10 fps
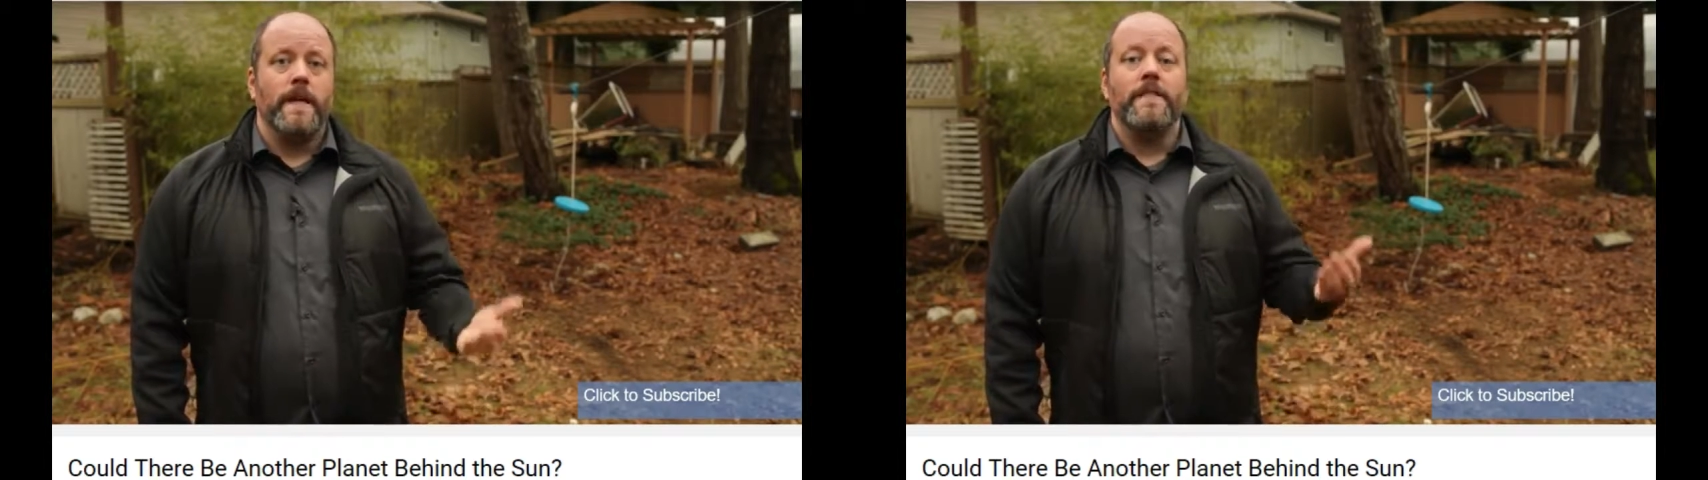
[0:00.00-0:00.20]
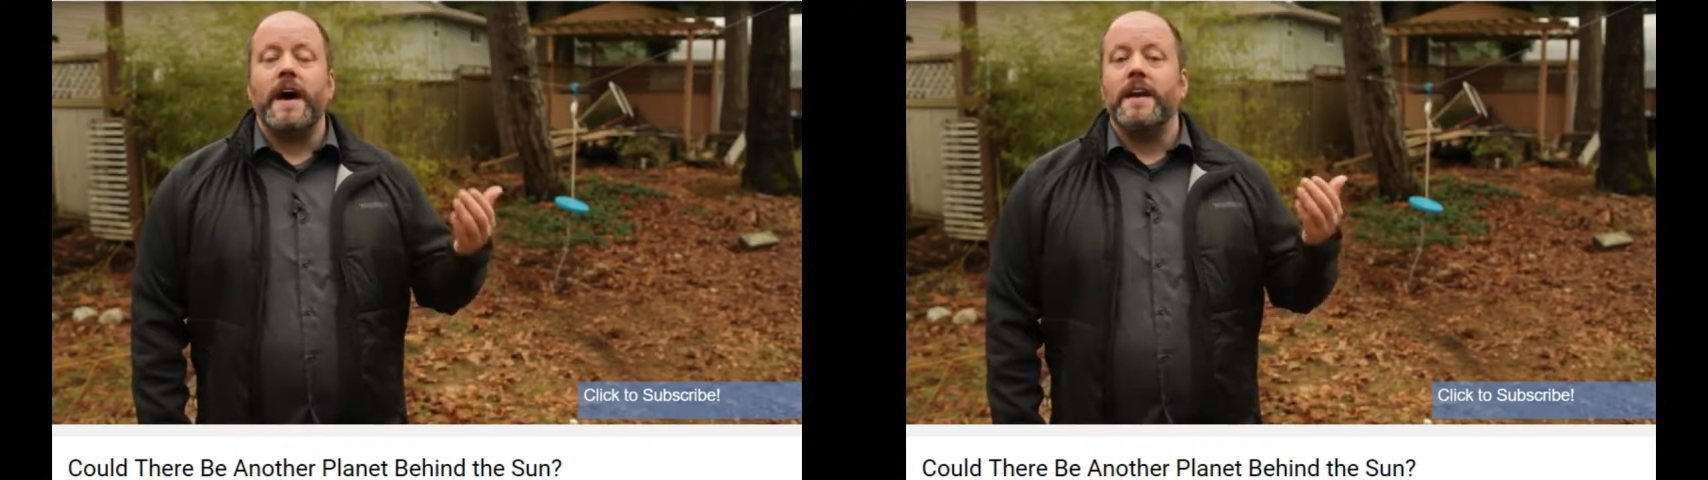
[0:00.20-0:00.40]

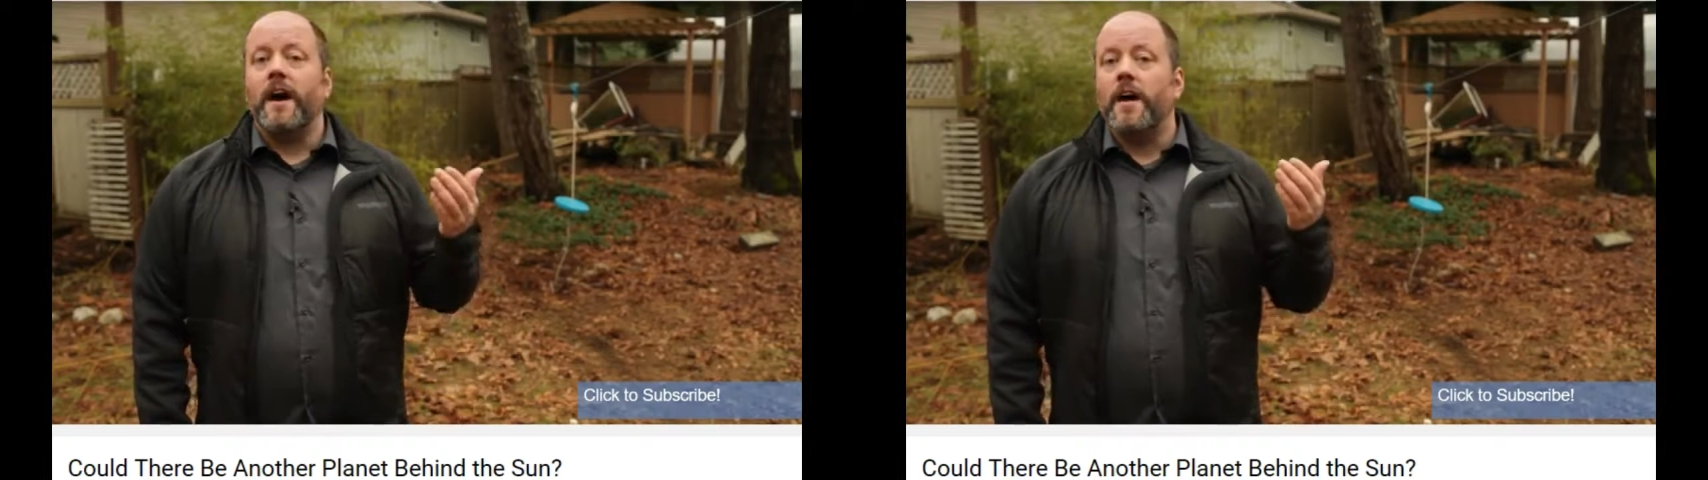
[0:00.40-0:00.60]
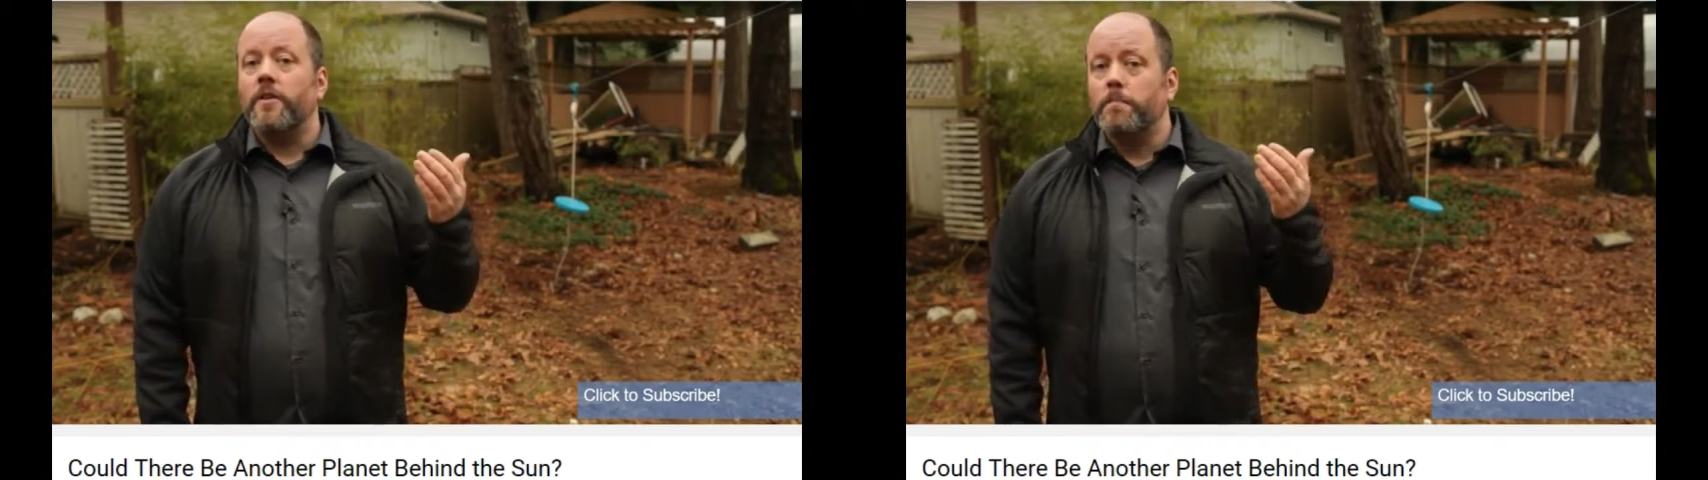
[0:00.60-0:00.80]
that
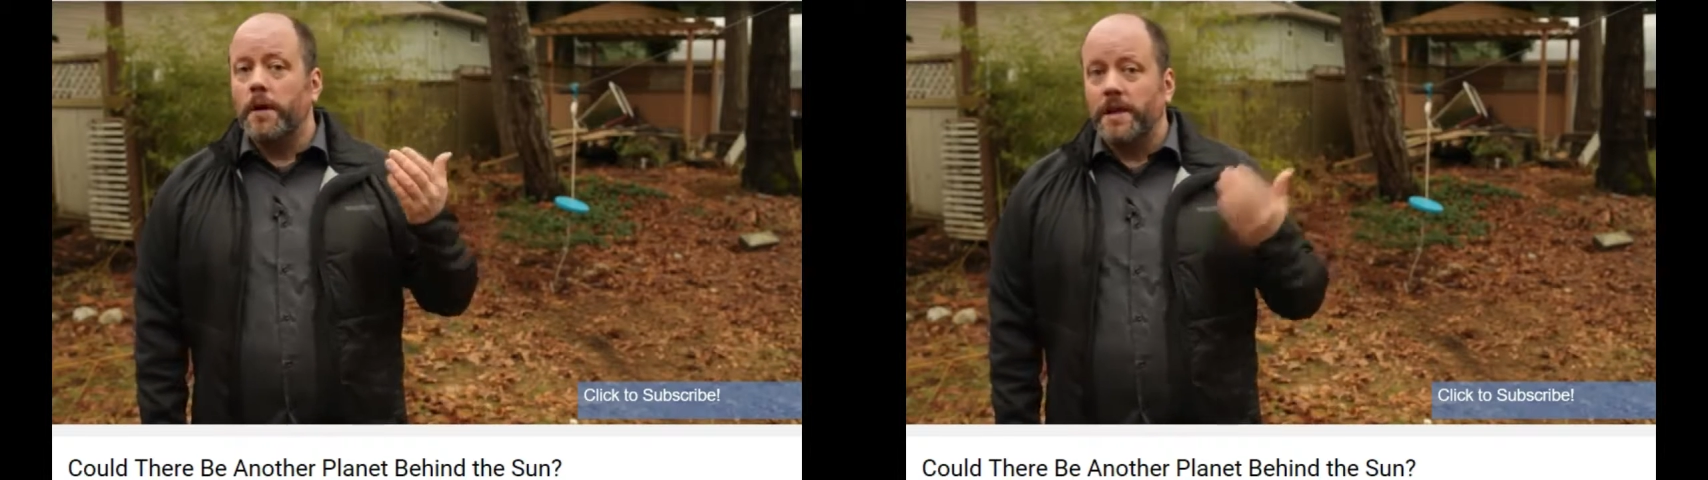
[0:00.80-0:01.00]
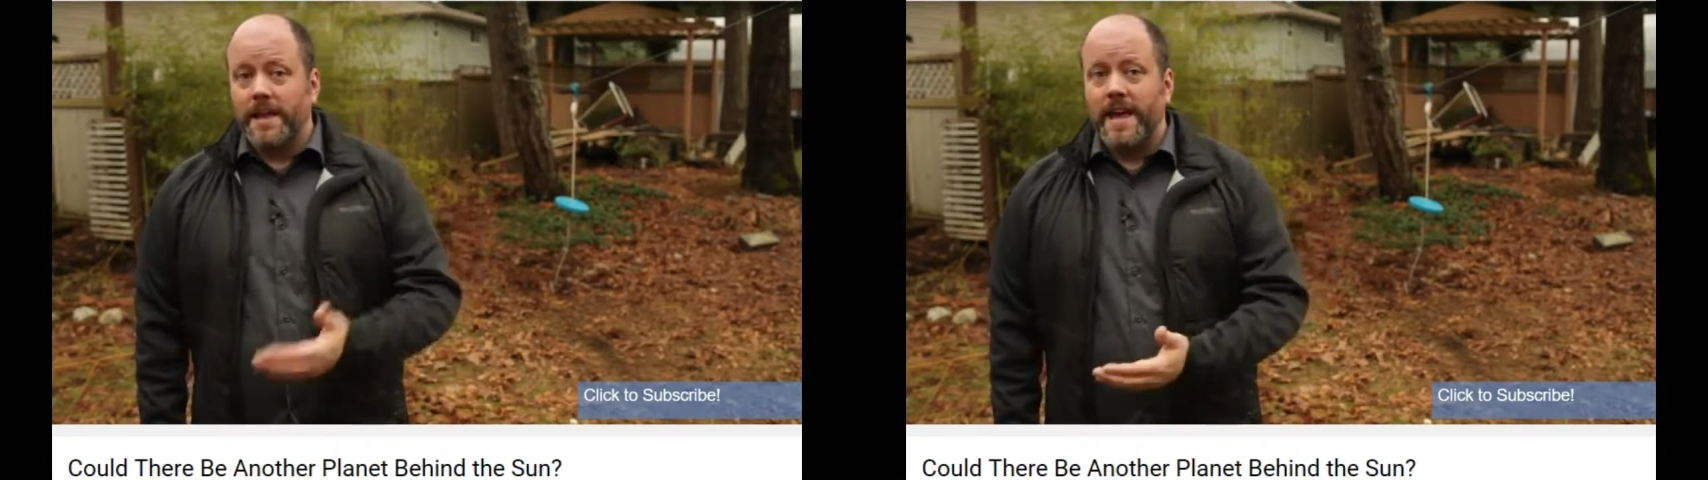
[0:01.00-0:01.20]
other
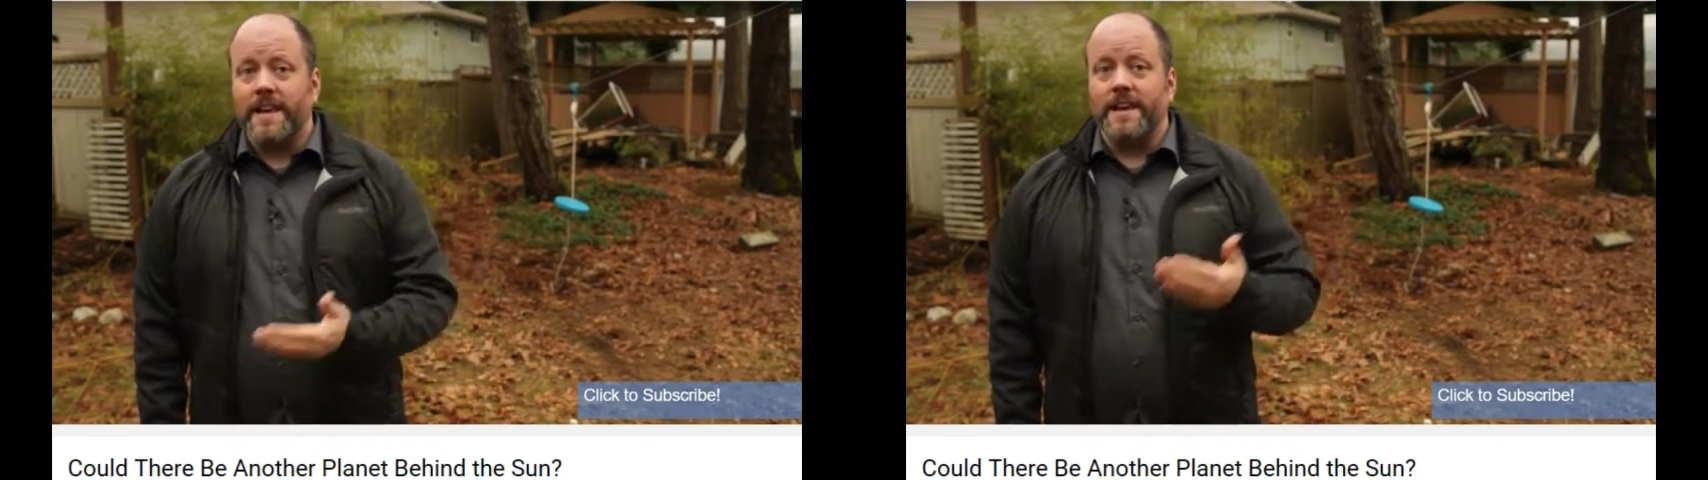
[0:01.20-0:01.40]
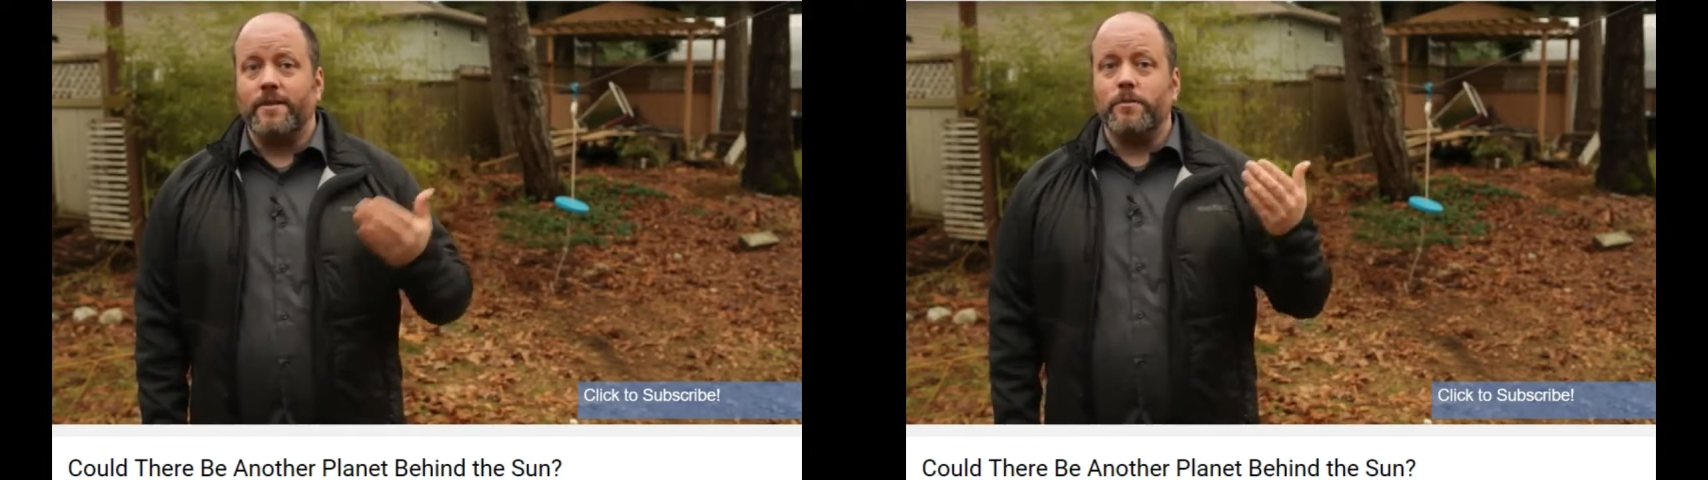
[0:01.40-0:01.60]

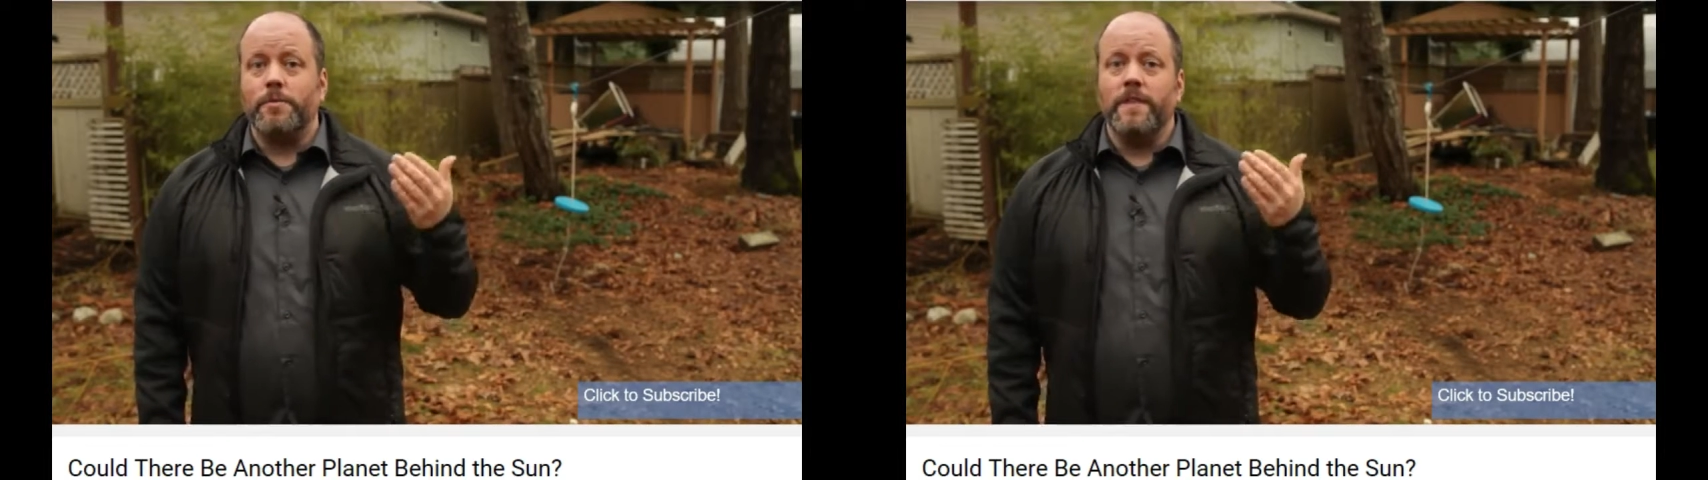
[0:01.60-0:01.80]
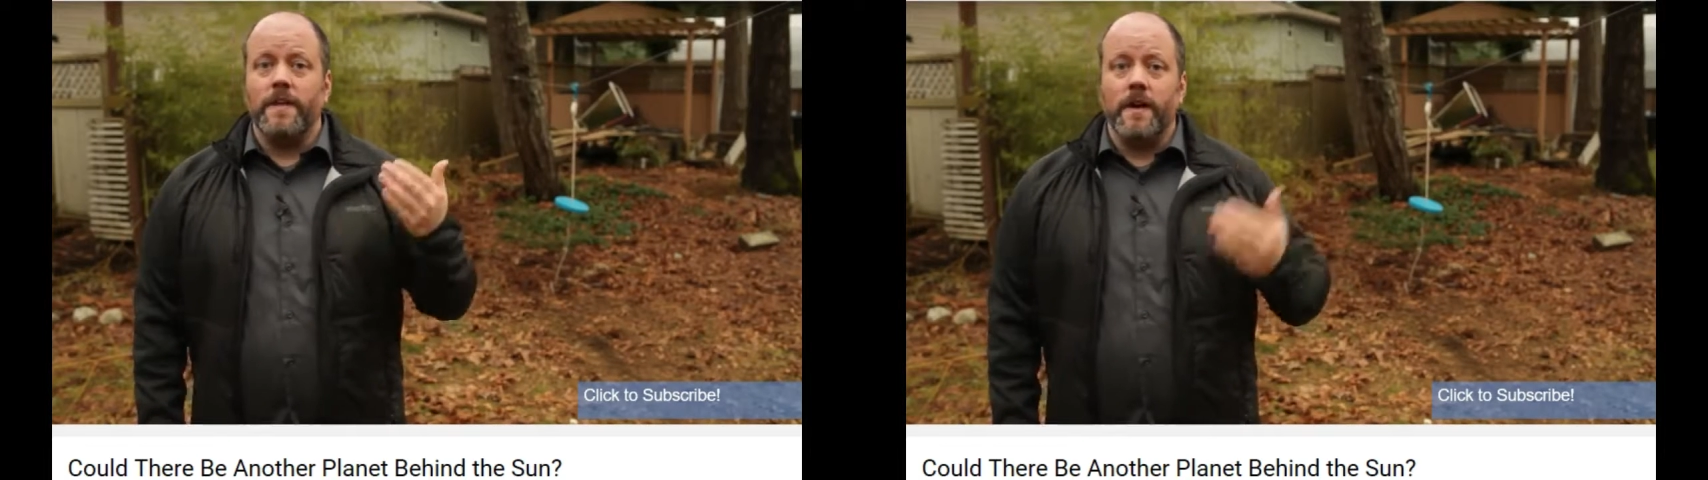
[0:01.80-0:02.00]
planet would
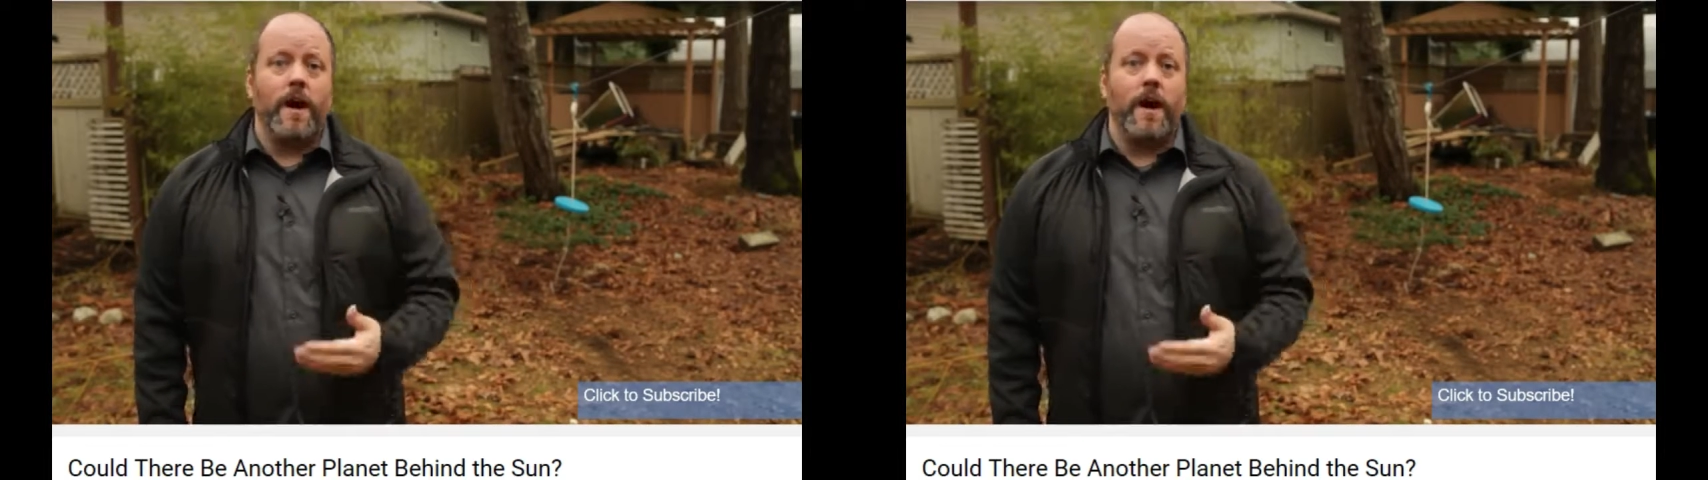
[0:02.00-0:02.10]
be in the